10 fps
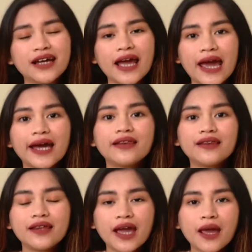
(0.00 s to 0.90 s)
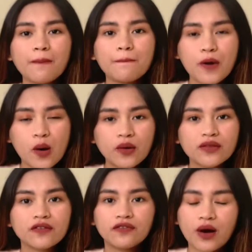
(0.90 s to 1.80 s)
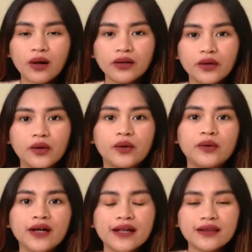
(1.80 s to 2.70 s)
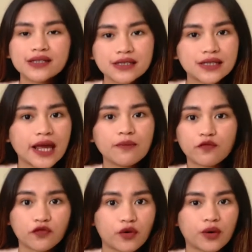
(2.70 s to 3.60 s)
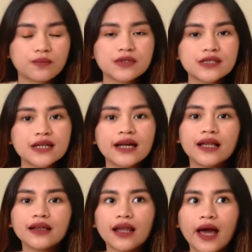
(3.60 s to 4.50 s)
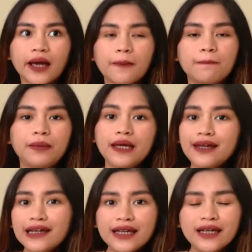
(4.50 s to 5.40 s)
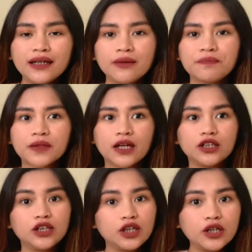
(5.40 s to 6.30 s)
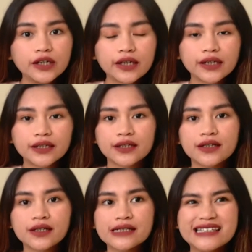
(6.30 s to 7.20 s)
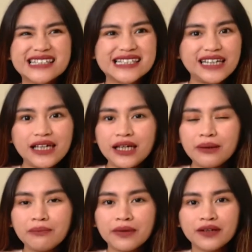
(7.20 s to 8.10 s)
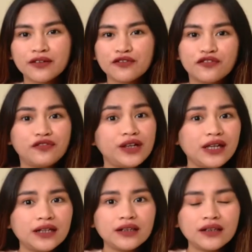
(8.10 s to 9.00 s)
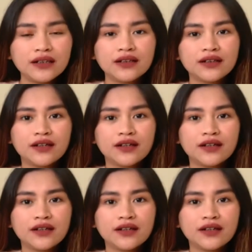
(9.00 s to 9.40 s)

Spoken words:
And they both follow the same verbs like be, look, seem, feel.